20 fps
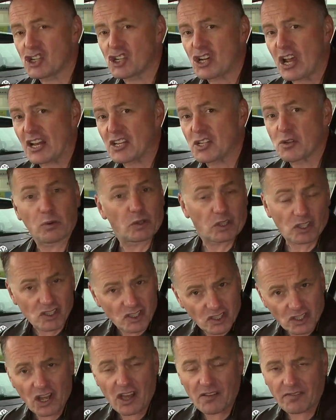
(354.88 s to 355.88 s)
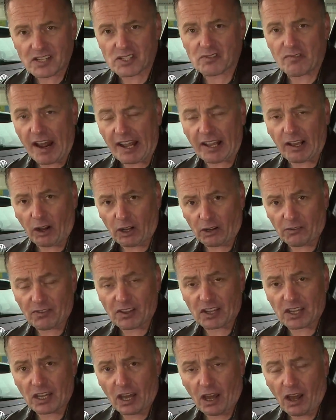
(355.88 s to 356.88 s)
schedule, the service record of
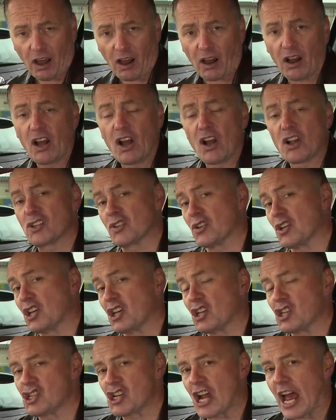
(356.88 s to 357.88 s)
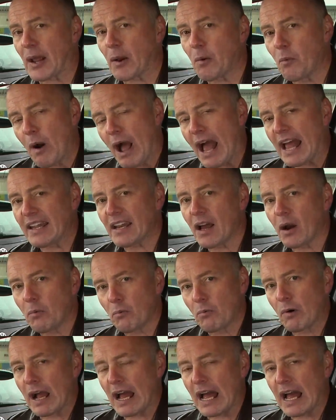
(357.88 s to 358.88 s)
the car, so you can check when
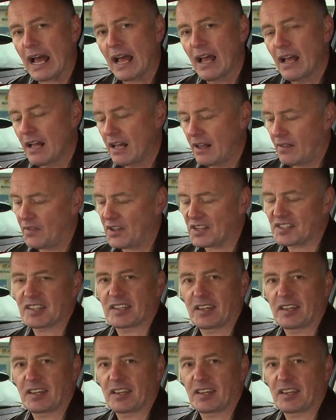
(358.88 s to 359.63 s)
and where this